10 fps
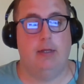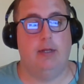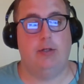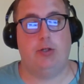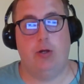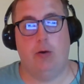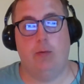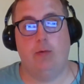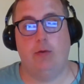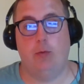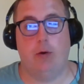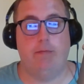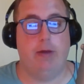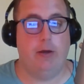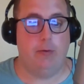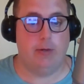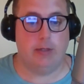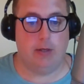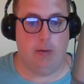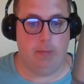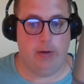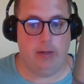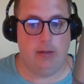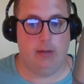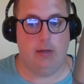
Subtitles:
and show your value as a company.